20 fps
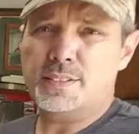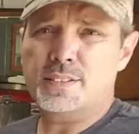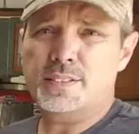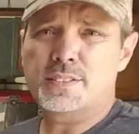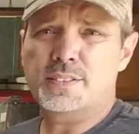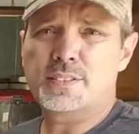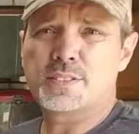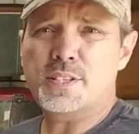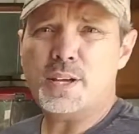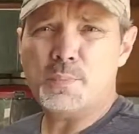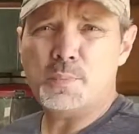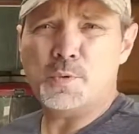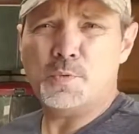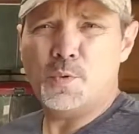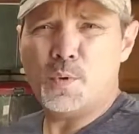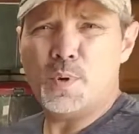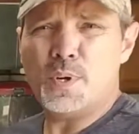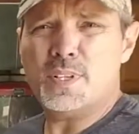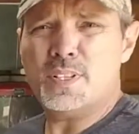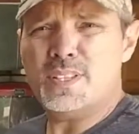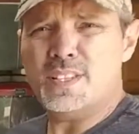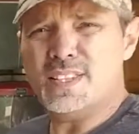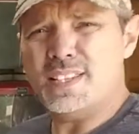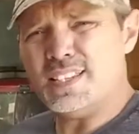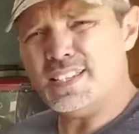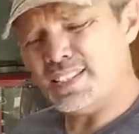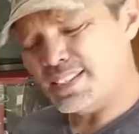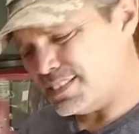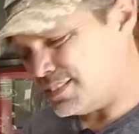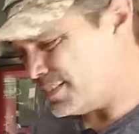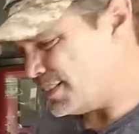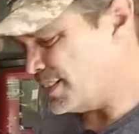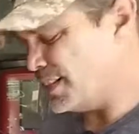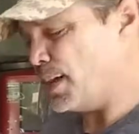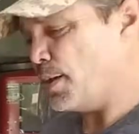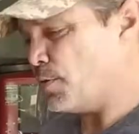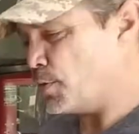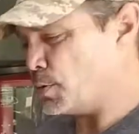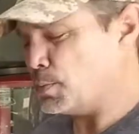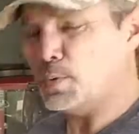stop avoiding the
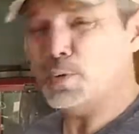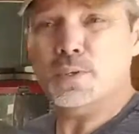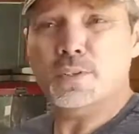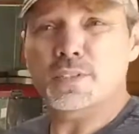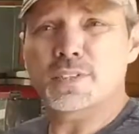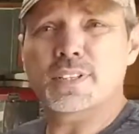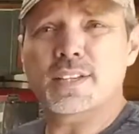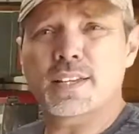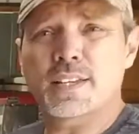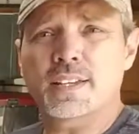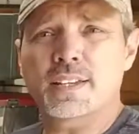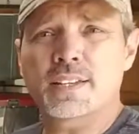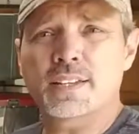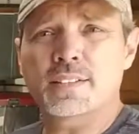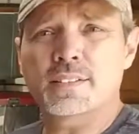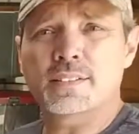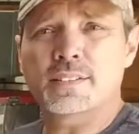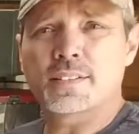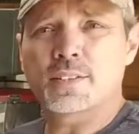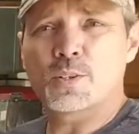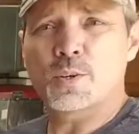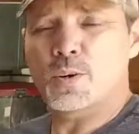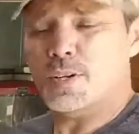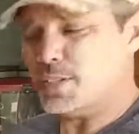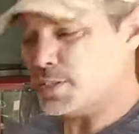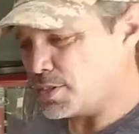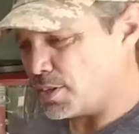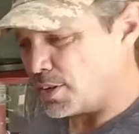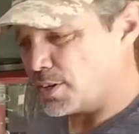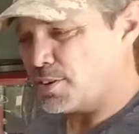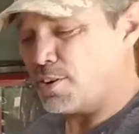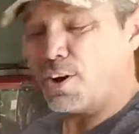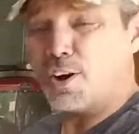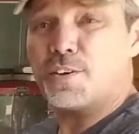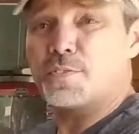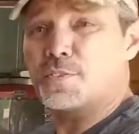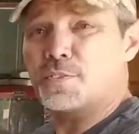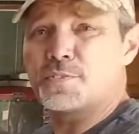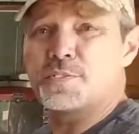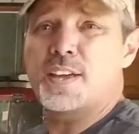inevitable and go ahead and start
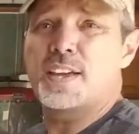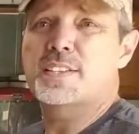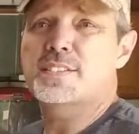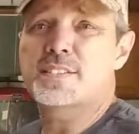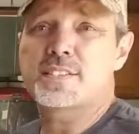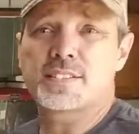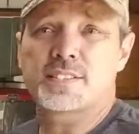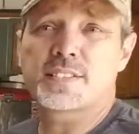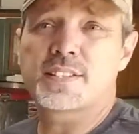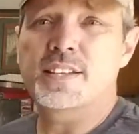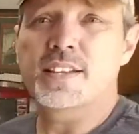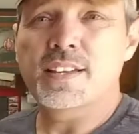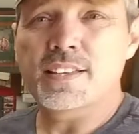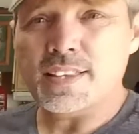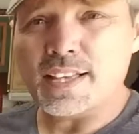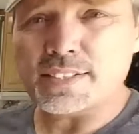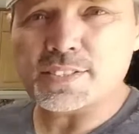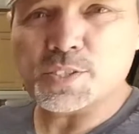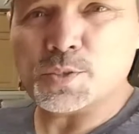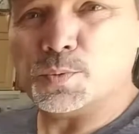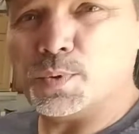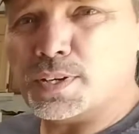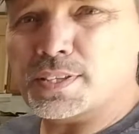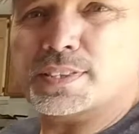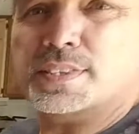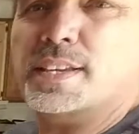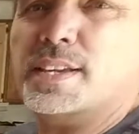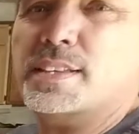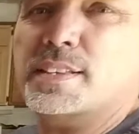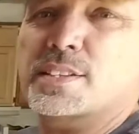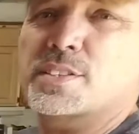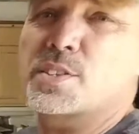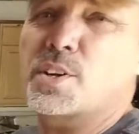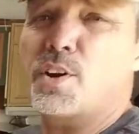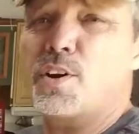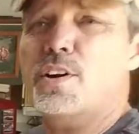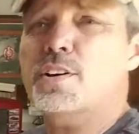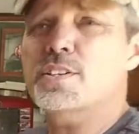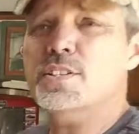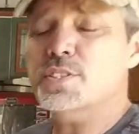carving faces. That's the one thing that's the
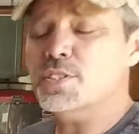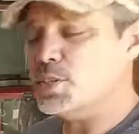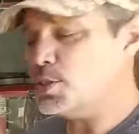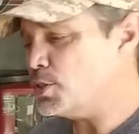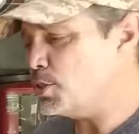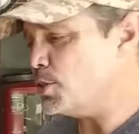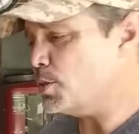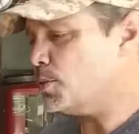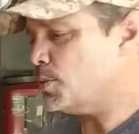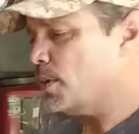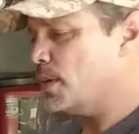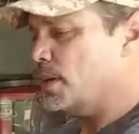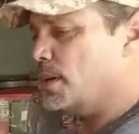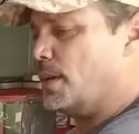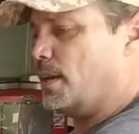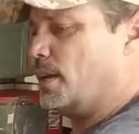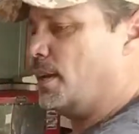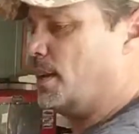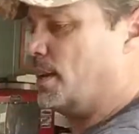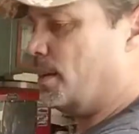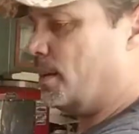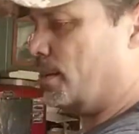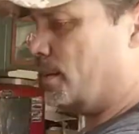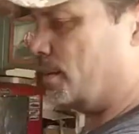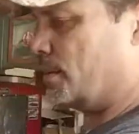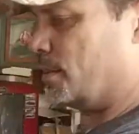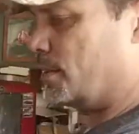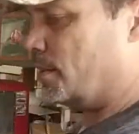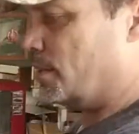hardest to do, and